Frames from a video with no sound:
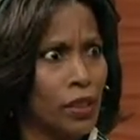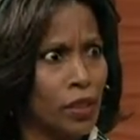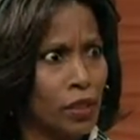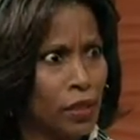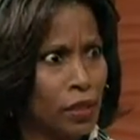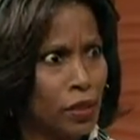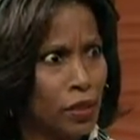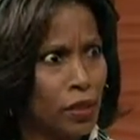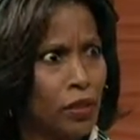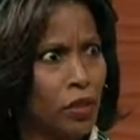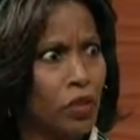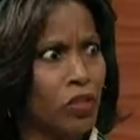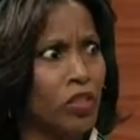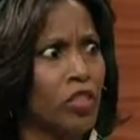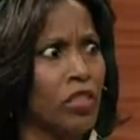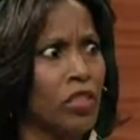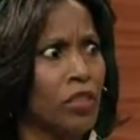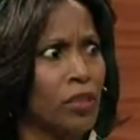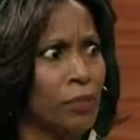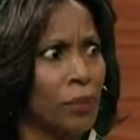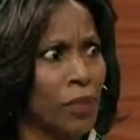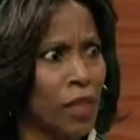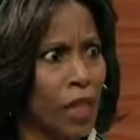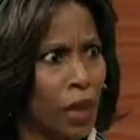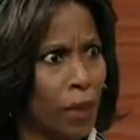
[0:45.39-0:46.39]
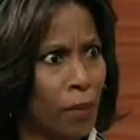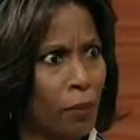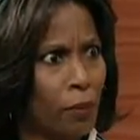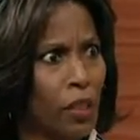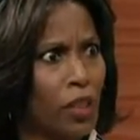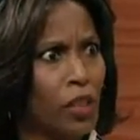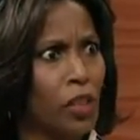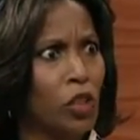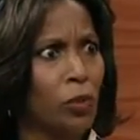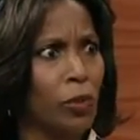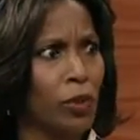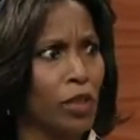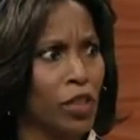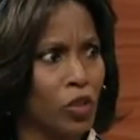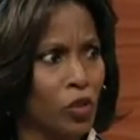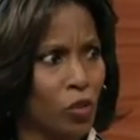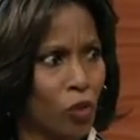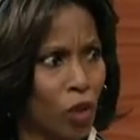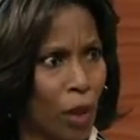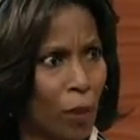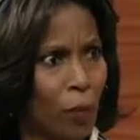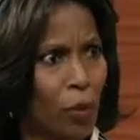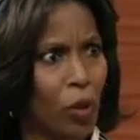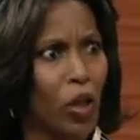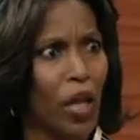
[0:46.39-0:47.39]
there starts to become a little bit of
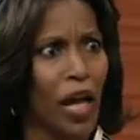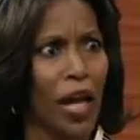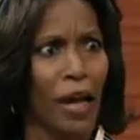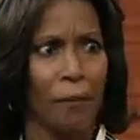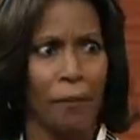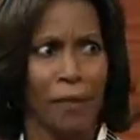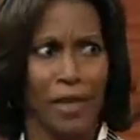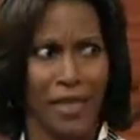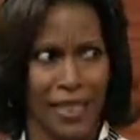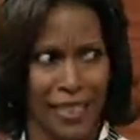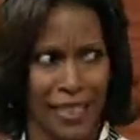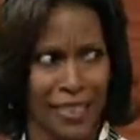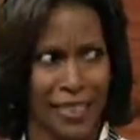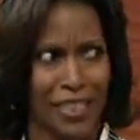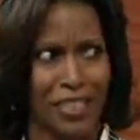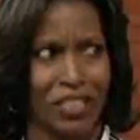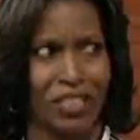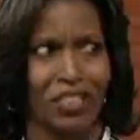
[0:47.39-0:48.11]
trouble. I mean, it's